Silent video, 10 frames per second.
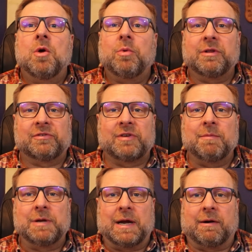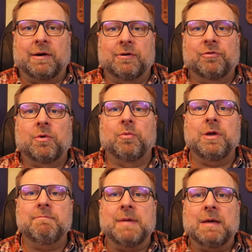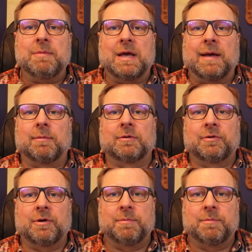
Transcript: With some carriers, we may be able to